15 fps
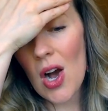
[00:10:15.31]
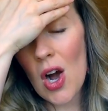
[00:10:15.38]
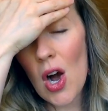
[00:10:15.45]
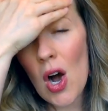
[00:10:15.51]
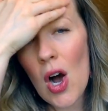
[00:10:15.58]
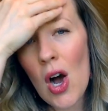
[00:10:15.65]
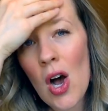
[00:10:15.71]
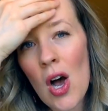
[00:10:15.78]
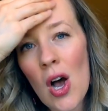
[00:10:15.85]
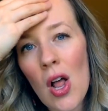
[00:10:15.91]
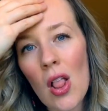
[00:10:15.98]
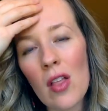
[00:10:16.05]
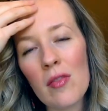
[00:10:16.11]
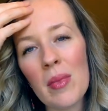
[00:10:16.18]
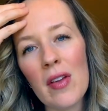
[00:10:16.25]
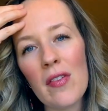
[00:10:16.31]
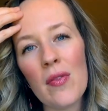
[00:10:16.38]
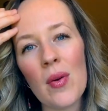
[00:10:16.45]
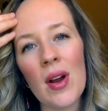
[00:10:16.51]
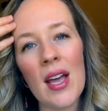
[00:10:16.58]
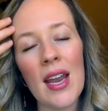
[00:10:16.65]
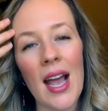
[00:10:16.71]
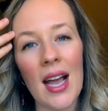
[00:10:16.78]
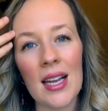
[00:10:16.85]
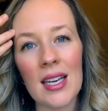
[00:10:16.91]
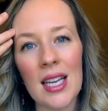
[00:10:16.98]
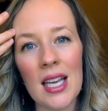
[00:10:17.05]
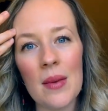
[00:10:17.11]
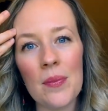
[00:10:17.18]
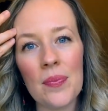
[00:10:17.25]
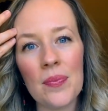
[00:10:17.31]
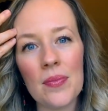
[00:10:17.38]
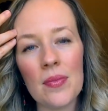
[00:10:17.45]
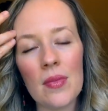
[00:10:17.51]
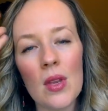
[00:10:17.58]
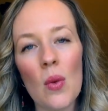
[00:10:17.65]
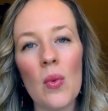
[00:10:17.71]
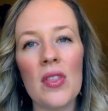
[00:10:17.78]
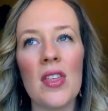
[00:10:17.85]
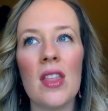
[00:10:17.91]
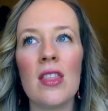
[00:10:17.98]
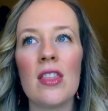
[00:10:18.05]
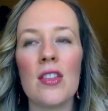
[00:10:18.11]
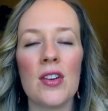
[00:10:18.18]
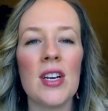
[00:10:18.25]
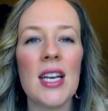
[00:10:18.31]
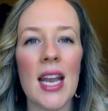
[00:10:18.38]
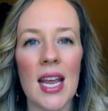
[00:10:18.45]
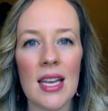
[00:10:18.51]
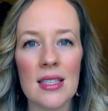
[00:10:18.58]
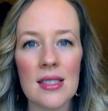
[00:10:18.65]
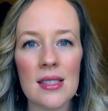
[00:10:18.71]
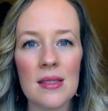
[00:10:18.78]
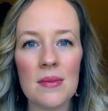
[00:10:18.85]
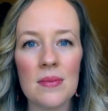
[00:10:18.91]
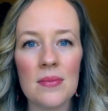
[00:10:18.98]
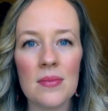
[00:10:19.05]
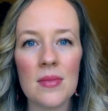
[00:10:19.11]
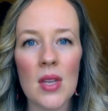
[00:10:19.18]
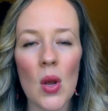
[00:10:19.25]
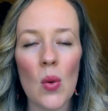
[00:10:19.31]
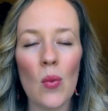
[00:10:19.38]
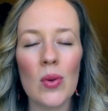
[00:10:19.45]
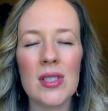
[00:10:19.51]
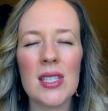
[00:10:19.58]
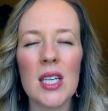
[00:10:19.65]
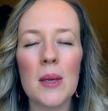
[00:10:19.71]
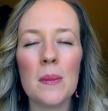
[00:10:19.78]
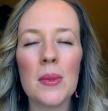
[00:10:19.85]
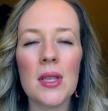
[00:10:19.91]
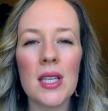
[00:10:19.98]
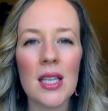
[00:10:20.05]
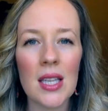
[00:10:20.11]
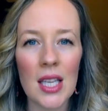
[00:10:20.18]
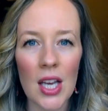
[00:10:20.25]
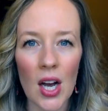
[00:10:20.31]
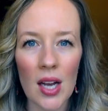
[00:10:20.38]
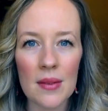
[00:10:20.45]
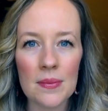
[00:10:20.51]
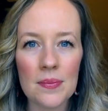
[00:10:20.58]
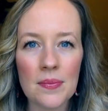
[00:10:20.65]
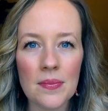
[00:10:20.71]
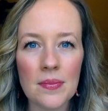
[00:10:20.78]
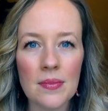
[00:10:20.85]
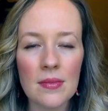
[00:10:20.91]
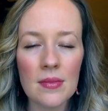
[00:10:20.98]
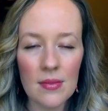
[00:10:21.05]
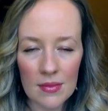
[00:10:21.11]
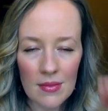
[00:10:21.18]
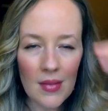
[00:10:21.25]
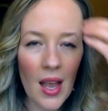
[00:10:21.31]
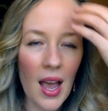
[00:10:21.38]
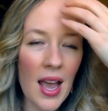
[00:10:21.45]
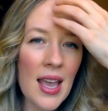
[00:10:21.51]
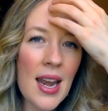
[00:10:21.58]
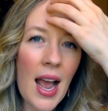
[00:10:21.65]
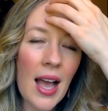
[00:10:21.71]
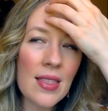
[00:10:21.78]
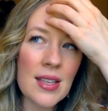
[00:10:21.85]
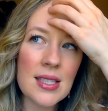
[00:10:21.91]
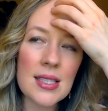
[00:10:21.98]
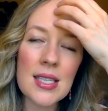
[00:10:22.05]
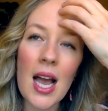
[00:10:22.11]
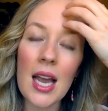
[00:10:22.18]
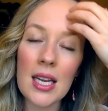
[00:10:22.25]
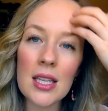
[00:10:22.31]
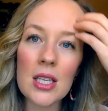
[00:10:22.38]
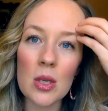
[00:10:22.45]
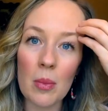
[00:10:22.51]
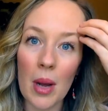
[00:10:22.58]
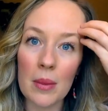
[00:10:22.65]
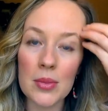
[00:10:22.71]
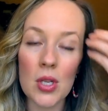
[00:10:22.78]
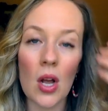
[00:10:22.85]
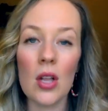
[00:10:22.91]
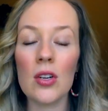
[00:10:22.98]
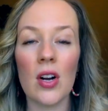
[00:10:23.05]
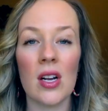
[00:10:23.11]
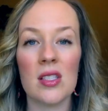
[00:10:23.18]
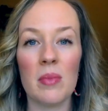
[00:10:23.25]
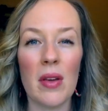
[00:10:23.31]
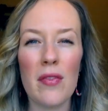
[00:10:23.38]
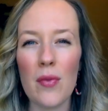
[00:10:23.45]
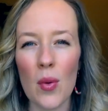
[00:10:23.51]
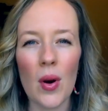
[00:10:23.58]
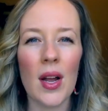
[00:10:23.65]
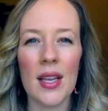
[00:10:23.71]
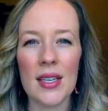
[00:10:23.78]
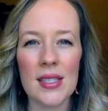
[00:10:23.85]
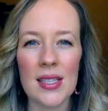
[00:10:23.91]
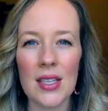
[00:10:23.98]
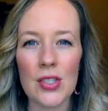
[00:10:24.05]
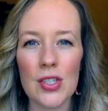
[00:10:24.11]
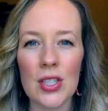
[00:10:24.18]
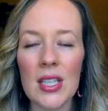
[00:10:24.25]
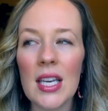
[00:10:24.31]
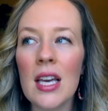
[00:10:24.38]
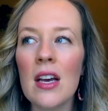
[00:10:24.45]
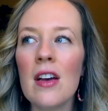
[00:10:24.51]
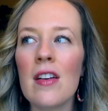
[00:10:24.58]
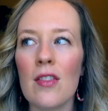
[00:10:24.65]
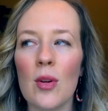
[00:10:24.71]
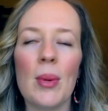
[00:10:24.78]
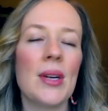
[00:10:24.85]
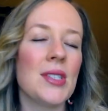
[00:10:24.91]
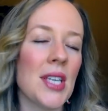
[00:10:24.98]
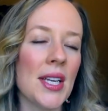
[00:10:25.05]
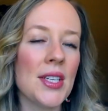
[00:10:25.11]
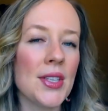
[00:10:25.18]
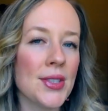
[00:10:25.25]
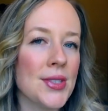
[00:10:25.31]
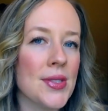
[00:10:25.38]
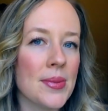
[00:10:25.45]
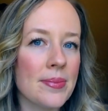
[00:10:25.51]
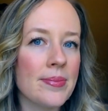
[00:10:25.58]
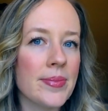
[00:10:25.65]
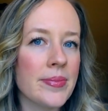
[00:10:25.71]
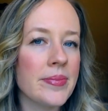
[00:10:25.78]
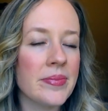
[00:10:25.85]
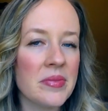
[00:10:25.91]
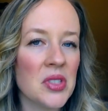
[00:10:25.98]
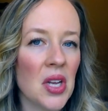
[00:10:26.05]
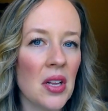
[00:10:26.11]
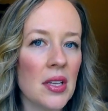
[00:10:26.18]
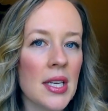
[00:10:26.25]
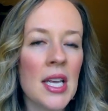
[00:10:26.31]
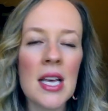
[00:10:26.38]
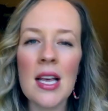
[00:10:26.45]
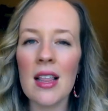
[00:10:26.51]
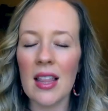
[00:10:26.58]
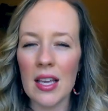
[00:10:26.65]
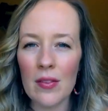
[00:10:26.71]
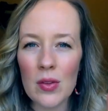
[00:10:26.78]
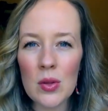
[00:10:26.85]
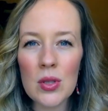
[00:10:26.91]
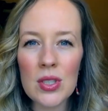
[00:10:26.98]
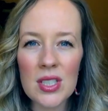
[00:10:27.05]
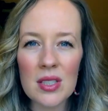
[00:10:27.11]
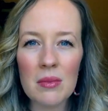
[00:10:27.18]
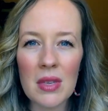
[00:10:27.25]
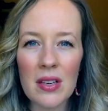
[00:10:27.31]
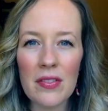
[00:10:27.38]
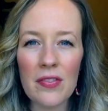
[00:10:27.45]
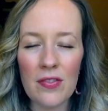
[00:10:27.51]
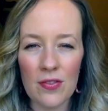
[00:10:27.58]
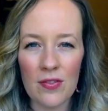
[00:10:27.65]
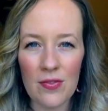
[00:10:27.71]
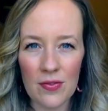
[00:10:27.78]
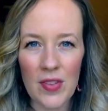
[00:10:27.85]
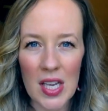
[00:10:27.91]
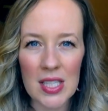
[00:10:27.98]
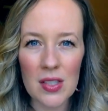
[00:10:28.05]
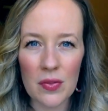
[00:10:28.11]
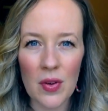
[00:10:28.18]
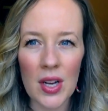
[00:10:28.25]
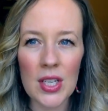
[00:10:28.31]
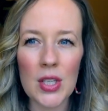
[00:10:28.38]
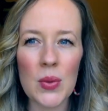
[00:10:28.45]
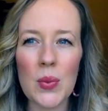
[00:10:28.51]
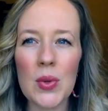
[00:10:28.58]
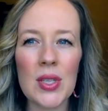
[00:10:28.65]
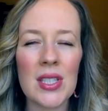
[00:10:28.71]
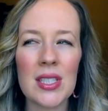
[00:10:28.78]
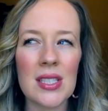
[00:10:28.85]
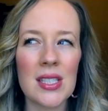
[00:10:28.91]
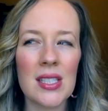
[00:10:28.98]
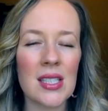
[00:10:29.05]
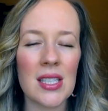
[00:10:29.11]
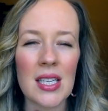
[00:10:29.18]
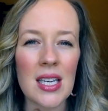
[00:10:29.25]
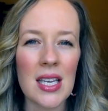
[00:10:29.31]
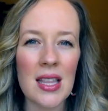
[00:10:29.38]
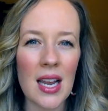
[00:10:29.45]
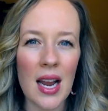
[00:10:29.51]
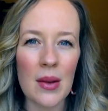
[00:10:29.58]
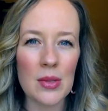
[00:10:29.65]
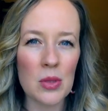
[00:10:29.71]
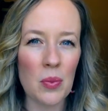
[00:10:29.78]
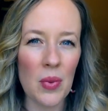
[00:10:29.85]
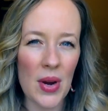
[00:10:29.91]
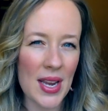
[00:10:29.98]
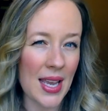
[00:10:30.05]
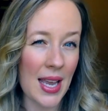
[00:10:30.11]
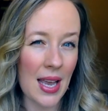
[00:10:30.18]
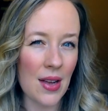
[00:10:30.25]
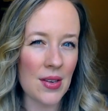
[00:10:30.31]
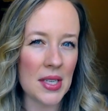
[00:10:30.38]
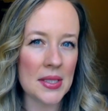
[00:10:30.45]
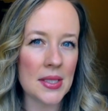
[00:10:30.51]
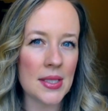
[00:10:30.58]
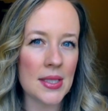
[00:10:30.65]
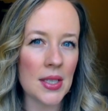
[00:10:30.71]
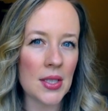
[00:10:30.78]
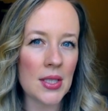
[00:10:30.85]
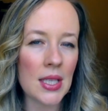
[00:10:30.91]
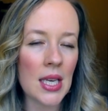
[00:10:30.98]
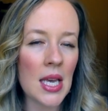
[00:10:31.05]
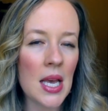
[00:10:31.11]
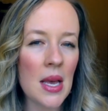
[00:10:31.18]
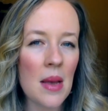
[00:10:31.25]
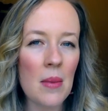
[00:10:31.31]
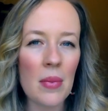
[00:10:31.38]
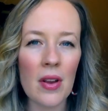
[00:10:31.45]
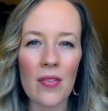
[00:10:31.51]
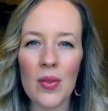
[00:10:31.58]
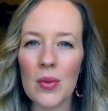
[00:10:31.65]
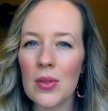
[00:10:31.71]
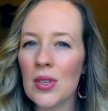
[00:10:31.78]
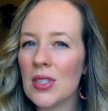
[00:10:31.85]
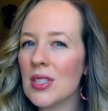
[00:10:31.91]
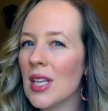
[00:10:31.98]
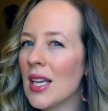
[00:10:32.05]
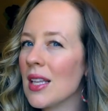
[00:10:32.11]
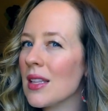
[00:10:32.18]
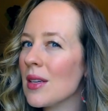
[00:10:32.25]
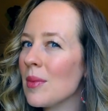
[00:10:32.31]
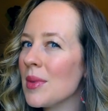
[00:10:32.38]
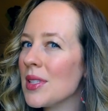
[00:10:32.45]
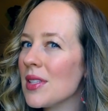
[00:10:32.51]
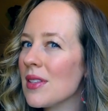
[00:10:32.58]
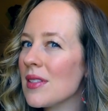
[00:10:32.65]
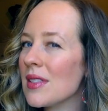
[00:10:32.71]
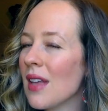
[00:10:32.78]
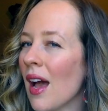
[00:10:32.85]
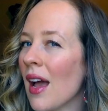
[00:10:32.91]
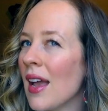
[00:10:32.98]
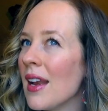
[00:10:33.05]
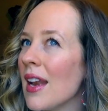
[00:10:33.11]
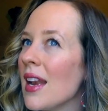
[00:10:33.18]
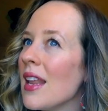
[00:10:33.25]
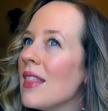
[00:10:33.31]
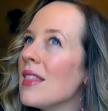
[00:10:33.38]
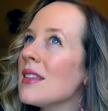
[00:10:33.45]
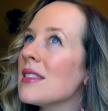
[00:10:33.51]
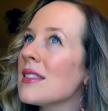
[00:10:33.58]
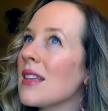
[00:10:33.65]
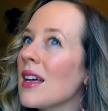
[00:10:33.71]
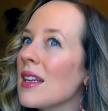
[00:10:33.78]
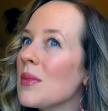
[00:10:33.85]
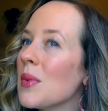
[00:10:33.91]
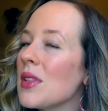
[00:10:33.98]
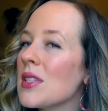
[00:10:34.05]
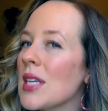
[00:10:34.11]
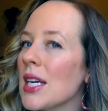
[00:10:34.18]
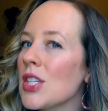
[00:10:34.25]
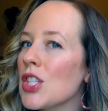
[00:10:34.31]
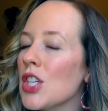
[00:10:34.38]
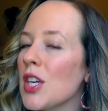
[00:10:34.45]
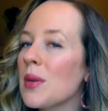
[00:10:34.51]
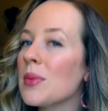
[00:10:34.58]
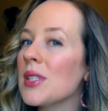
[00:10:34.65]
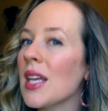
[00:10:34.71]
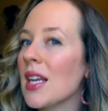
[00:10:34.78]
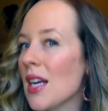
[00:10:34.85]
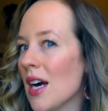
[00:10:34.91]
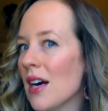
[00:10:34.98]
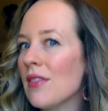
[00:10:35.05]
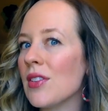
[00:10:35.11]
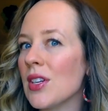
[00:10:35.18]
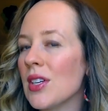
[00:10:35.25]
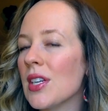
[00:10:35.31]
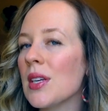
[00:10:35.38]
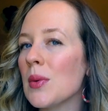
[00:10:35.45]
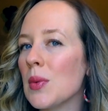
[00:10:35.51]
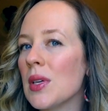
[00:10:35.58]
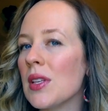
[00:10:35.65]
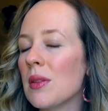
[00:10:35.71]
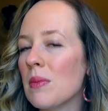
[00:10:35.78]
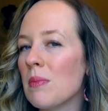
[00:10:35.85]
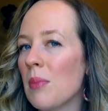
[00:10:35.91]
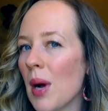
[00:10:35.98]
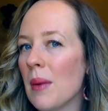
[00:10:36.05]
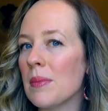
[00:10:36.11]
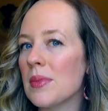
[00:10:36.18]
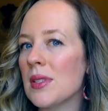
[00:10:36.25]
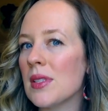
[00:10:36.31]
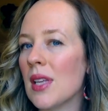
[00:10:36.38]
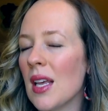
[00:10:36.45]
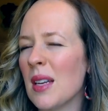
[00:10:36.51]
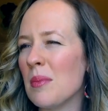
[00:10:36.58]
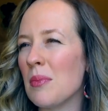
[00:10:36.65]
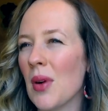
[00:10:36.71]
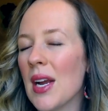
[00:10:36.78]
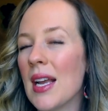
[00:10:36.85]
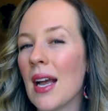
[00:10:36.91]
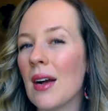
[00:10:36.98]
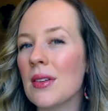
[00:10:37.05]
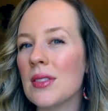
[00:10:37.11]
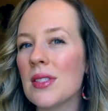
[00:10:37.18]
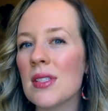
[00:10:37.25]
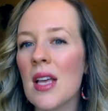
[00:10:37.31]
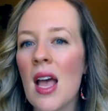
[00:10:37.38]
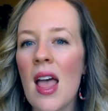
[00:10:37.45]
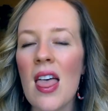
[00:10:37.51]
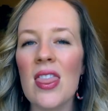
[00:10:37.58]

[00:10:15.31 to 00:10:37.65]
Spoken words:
All of my forehead acne within 30 days was completely gone. I had had these tiny little bumps all across my forehead, essentially, for about 10 years, solid. Like if you looked at me face front, you wouldn't see that I was breaking out necessarily, but if you looked like a little bit to the side and in the sun with texture, it was like covered with bumps and breakouts.